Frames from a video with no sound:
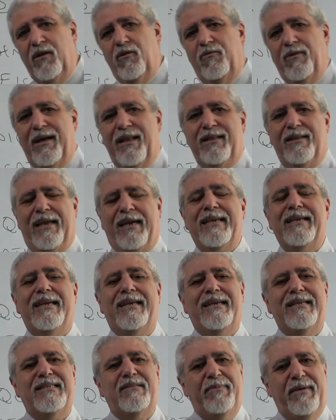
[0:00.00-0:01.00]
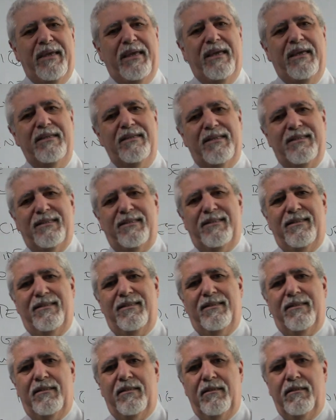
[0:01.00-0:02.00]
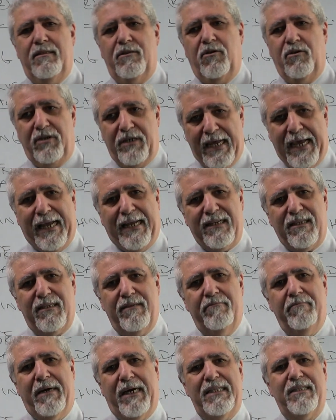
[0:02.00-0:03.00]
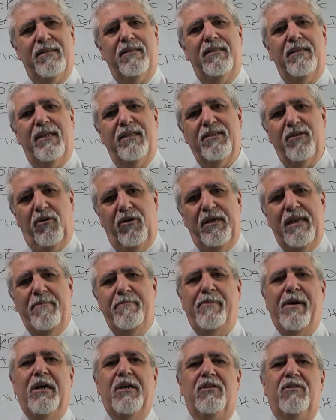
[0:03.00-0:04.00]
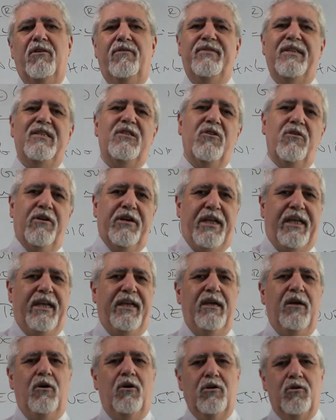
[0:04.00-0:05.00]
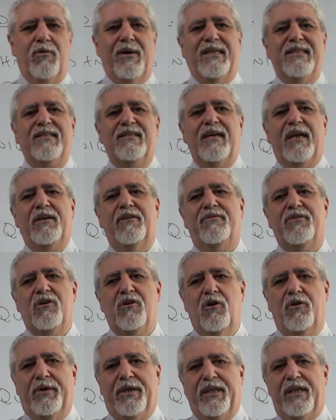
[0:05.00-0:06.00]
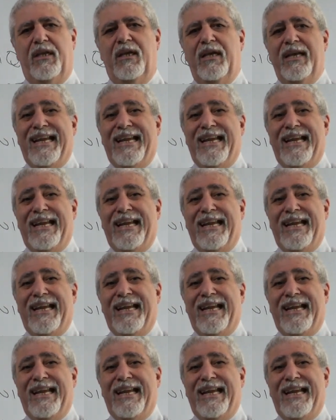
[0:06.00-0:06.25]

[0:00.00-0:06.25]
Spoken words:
Well, technically speaking, that's correct, but is only part of the story, or one side of the coin.